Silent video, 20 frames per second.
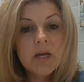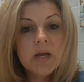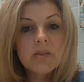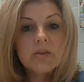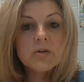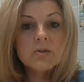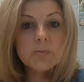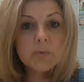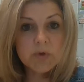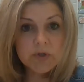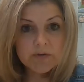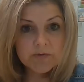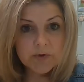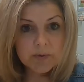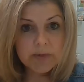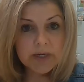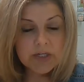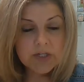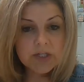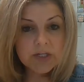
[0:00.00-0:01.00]
There's more
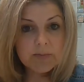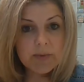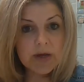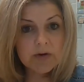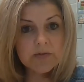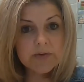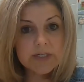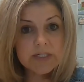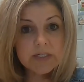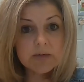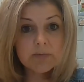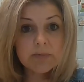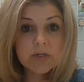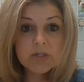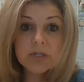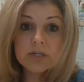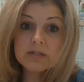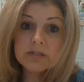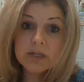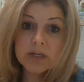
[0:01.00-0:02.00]
information about
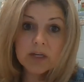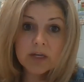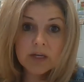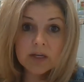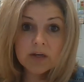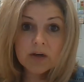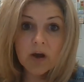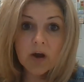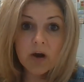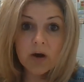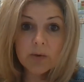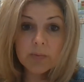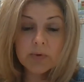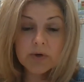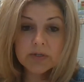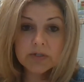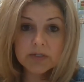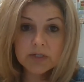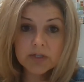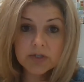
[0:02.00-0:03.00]
resubmissions in our
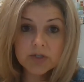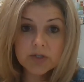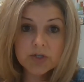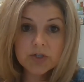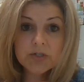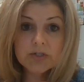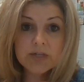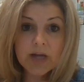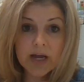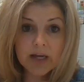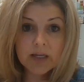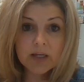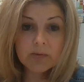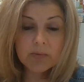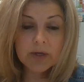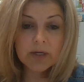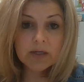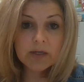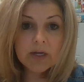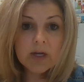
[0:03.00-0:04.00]
procedures
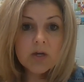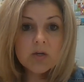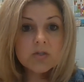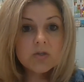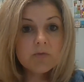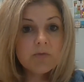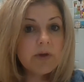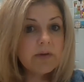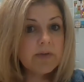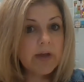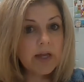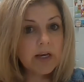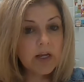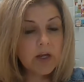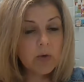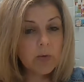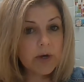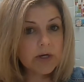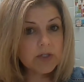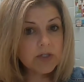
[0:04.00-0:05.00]
document. So if you have any
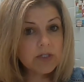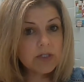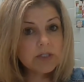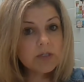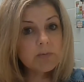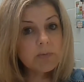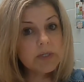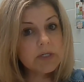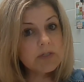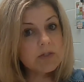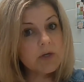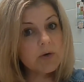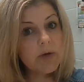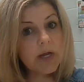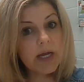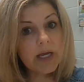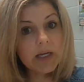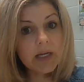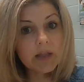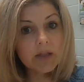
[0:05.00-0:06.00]
questions, please go
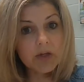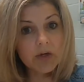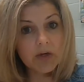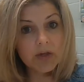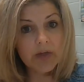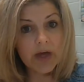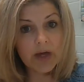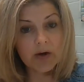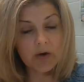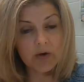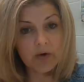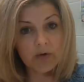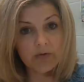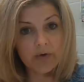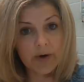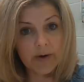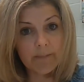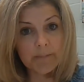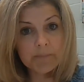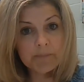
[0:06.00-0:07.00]
ahead and look that
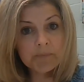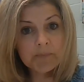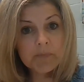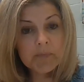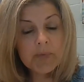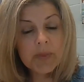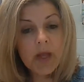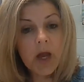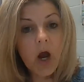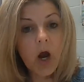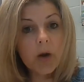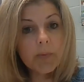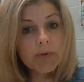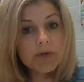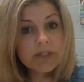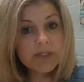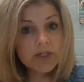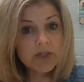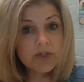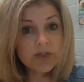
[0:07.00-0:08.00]
over. Our
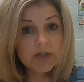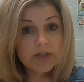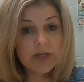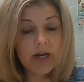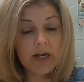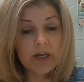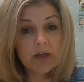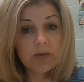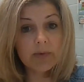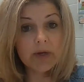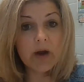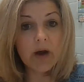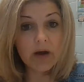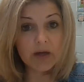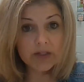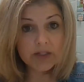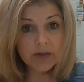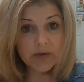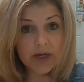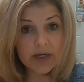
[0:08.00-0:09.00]
procedures document
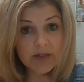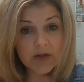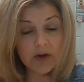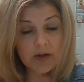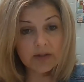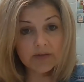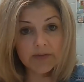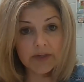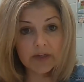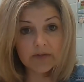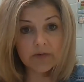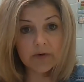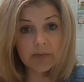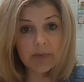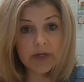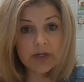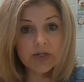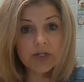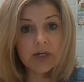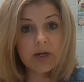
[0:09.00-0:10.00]
also has all of the
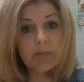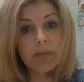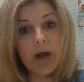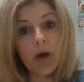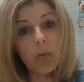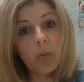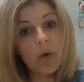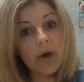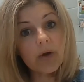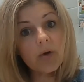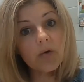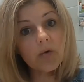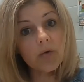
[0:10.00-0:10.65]
information about what